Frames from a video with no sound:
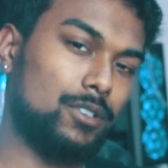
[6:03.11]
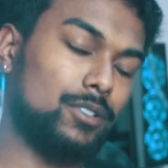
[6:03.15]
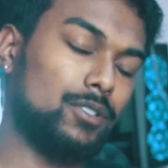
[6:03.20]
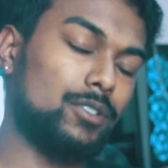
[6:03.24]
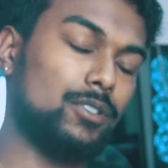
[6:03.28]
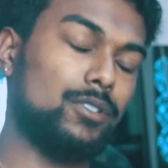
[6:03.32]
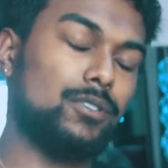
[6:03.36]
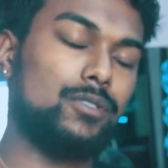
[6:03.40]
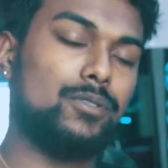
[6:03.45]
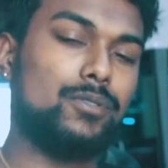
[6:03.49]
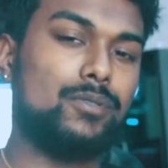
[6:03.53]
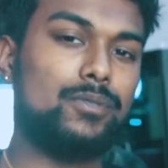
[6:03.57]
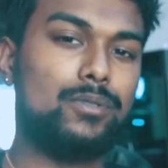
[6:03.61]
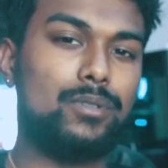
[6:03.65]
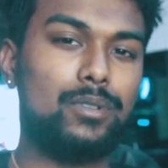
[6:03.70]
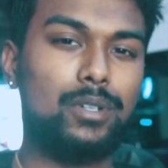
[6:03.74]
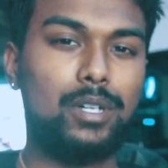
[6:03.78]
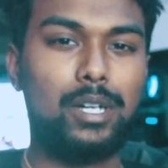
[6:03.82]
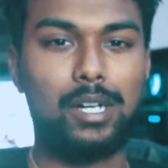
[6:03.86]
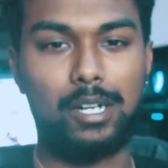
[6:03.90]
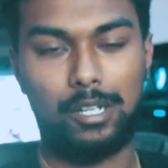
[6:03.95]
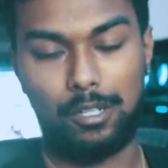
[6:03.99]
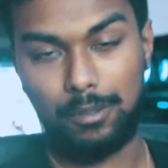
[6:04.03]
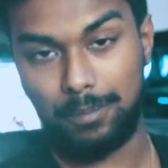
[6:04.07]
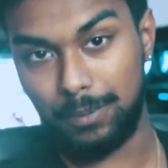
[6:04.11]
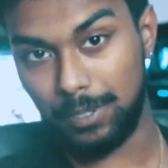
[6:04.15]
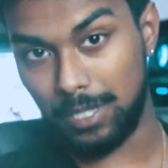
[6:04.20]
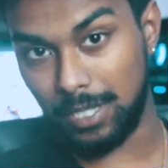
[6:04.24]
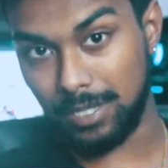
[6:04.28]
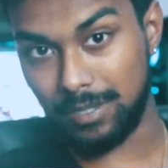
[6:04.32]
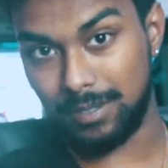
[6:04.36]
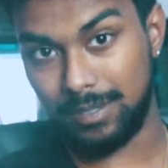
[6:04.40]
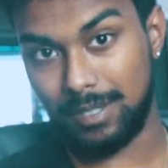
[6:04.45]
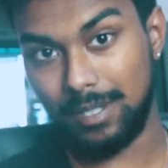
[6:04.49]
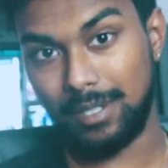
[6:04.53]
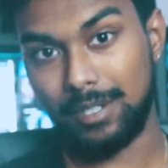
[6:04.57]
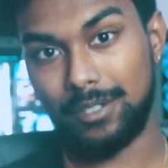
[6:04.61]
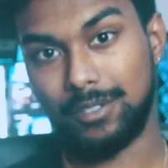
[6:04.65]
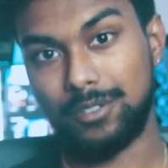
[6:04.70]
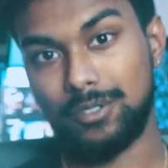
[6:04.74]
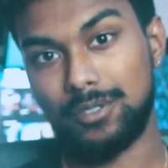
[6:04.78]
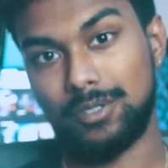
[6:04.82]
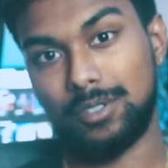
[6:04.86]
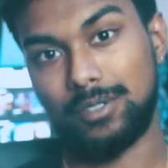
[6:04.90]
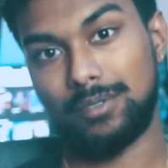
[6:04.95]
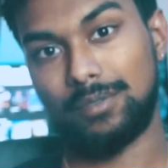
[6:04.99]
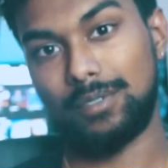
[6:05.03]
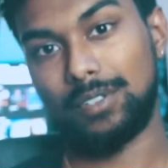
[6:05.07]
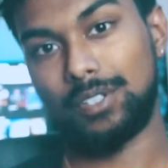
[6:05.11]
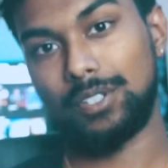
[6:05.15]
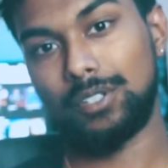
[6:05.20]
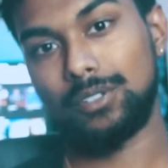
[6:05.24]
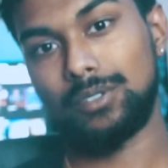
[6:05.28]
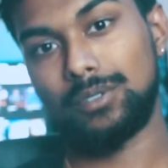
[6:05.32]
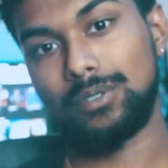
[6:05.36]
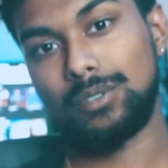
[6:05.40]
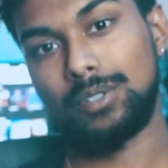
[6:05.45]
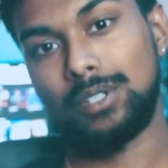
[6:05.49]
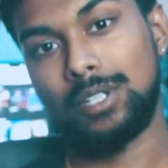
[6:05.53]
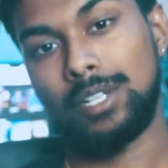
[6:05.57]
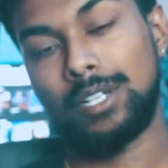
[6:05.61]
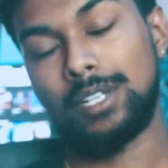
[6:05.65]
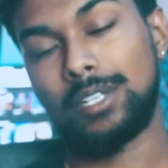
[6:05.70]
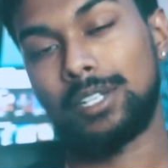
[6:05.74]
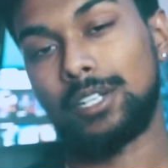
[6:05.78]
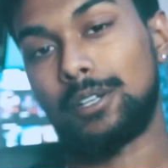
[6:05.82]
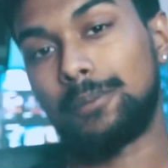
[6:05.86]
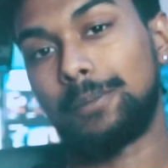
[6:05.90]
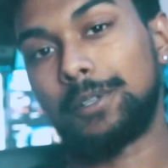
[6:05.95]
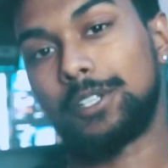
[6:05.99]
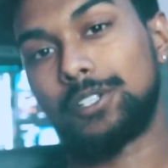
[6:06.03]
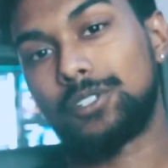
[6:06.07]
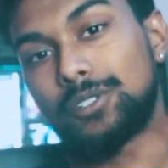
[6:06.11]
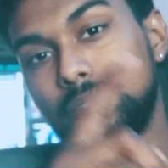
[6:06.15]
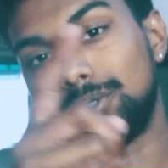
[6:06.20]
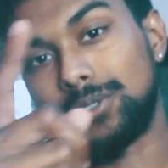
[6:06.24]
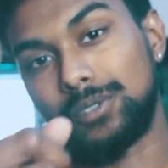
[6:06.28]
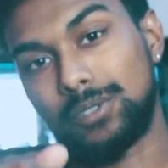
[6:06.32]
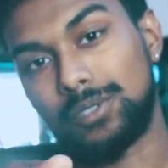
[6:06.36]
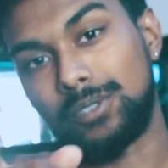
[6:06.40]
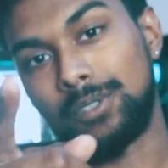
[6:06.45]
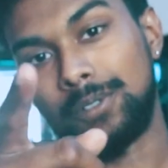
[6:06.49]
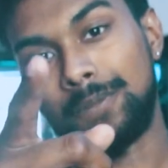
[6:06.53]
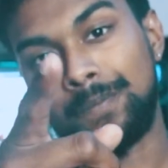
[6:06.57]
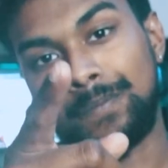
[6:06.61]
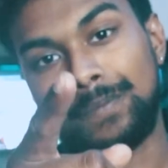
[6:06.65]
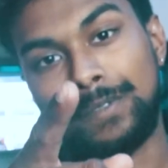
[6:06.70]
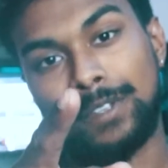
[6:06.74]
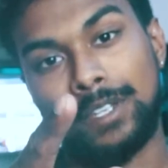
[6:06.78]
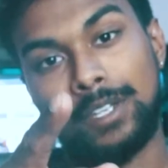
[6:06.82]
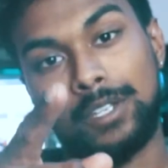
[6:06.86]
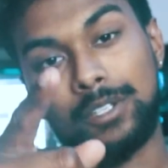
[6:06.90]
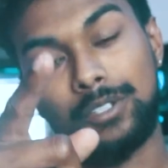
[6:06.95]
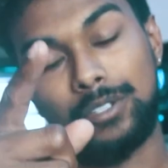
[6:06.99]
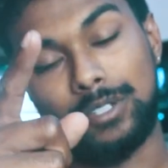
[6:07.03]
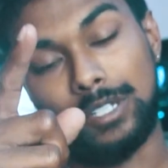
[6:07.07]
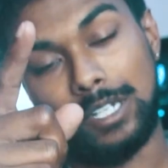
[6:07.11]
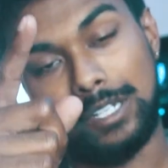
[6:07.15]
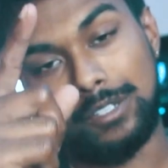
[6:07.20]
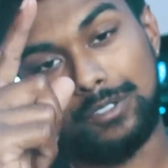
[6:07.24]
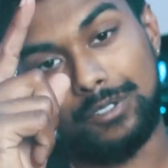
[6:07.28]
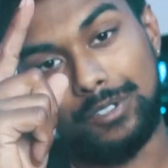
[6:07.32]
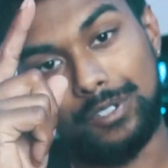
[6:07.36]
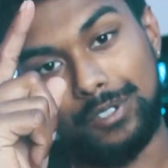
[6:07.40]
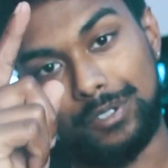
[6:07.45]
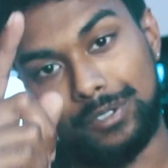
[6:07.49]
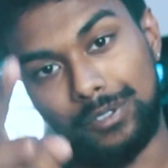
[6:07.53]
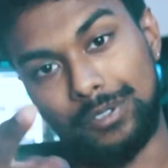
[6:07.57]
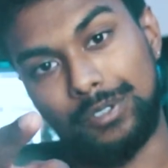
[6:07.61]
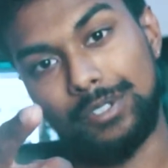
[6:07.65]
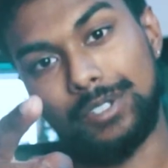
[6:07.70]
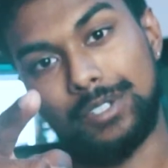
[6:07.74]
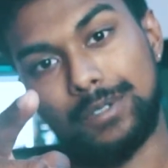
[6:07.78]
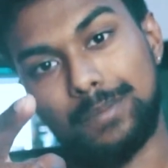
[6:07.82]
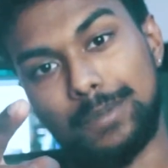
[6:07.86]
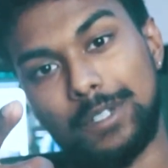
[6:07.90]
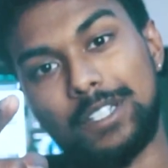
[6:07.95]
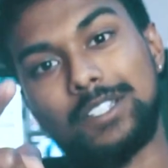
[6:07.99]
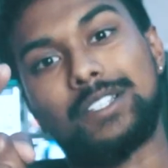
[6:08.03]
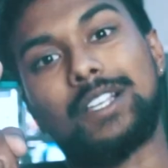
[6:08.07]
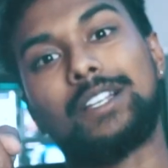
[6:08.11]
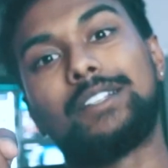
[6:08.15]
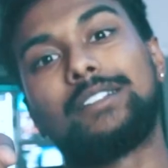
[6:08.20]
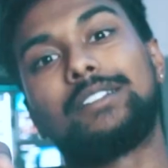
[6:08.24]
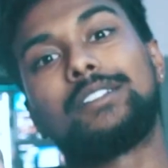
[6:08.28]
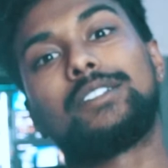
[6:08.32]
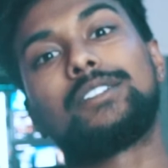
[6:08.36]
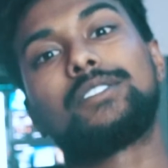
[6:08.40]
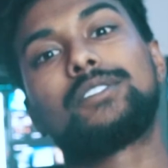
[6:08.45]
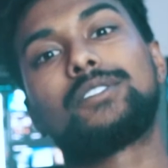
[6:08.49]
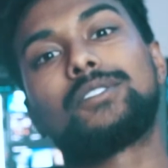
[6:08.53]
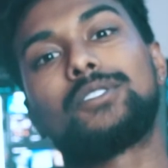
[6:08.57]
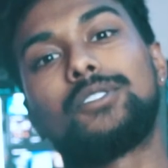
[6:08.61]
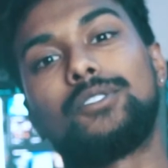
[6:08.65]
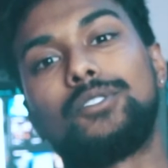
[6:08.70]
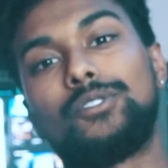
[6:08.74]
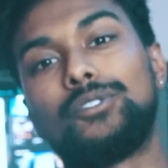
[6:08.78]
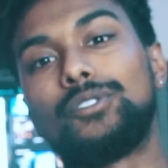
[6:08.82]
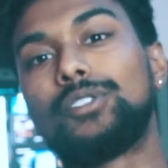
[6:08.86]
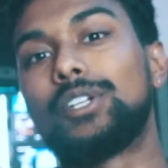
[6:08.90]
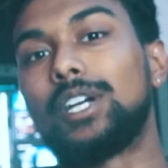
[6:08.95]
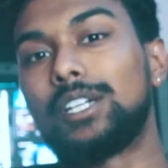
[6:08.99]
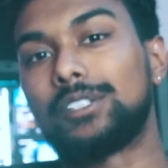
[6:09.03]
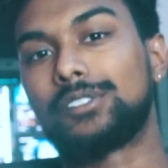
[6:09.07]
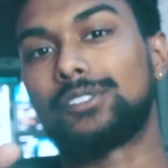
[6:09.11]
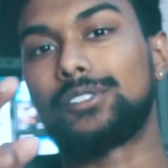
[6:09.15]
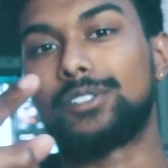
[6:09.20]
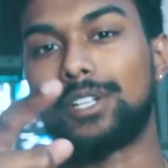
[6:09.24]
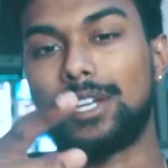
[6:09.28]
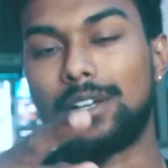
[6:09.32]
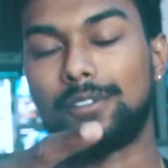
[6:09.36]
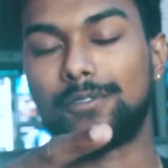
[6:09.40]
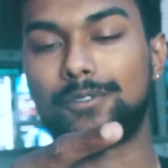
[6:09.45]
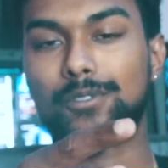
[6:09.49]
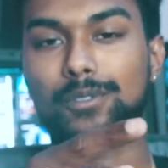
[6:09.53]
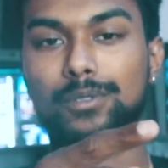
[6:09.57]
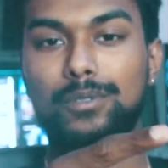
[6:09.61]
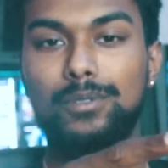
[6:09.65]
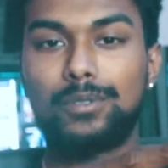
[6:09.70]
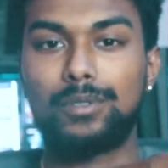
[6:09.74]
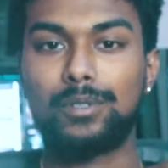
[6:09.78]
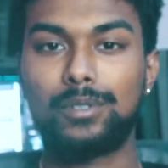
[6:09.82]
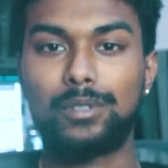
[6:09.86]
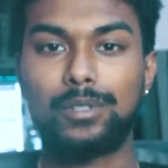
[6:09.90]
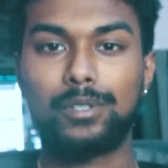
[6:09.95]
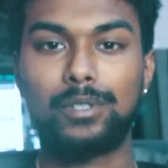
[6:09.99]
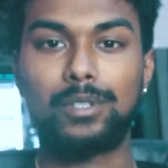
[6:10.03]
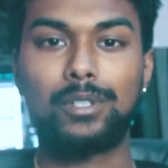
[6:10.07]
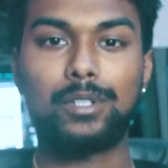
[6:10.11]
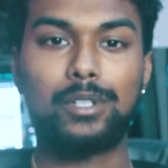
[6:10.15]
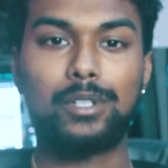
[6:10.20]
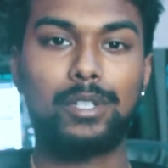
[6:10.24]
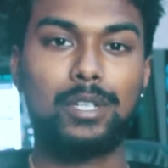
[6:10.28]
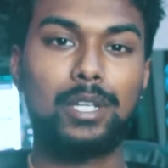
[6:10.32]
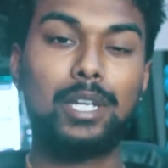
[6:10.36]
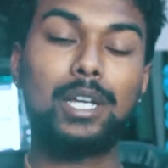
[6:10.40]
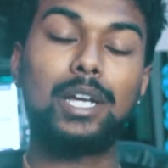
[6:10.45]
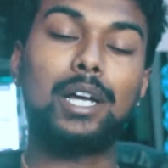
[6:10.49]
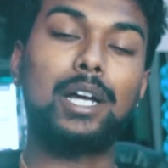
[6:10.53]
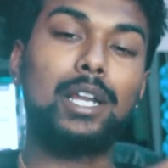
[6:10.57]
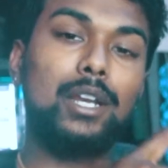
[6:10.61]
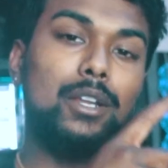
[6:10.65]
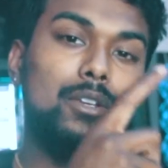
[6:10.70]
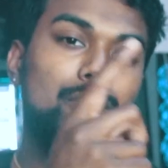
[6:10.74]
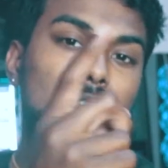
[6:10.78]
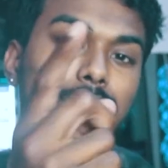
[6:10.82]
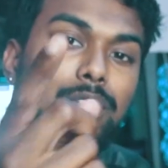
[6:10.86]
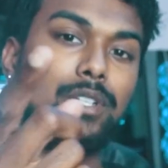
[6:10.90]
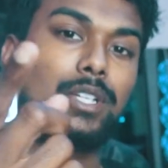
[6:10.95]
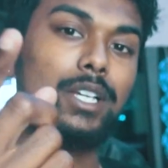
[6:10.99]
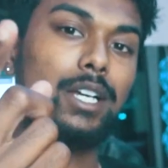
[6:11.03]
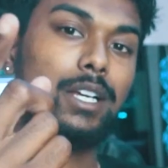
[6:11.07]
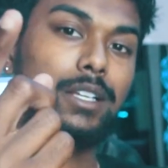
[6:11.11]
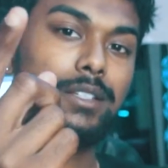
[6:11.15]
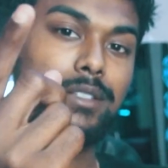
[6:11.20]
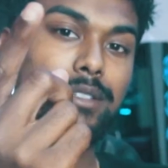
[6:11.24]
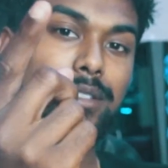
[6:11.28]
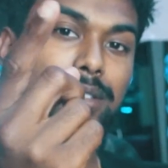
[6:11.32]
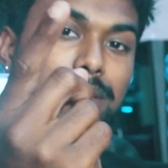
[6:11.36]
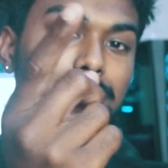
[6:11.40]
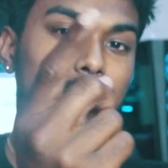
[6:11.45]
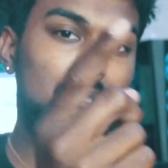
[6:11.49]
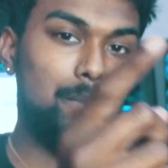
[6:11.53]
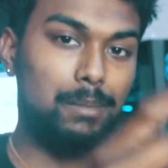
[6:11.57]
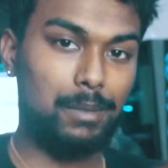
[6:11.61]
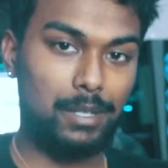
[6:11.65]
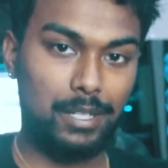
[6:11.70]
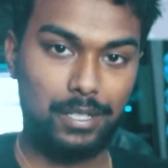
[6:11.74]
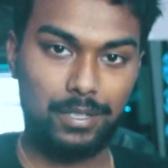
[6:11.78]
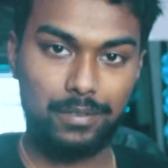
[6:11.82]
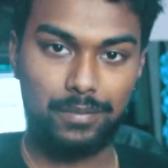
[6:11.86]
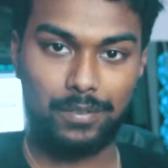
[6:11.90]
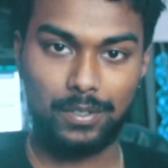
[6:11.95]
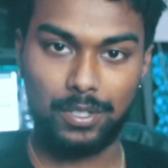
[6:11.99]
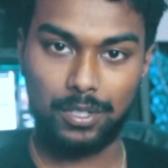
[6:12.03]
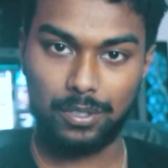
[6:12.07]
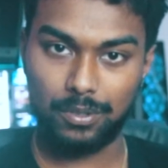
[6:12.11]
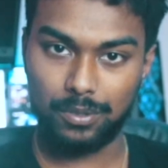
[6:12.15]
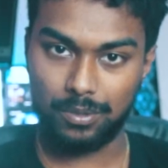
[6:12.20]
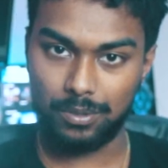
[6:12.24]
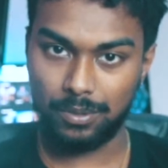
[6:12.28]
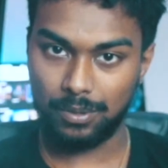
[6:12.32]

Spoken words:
So I hope you guys did enjoy this video, and make sure you guys don't do this, because I did this so you guys don't have to. And I'll see you guys in the next video.